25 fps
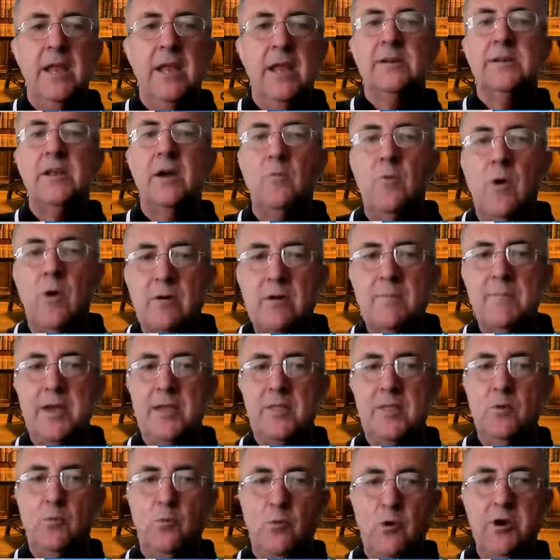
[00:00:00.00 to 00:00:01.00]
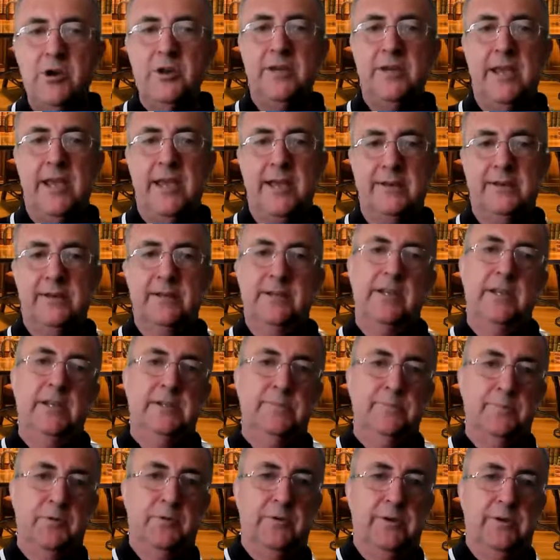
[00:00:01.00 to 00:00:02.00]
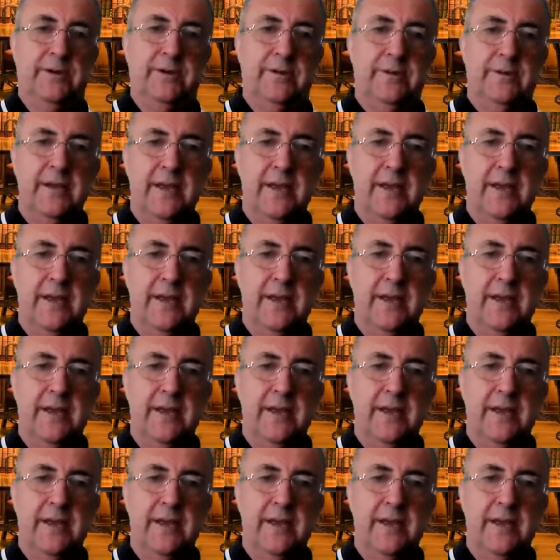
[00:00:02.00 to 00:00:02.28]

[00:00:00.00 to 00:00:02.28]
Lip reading: Don't worry about the word count at this point.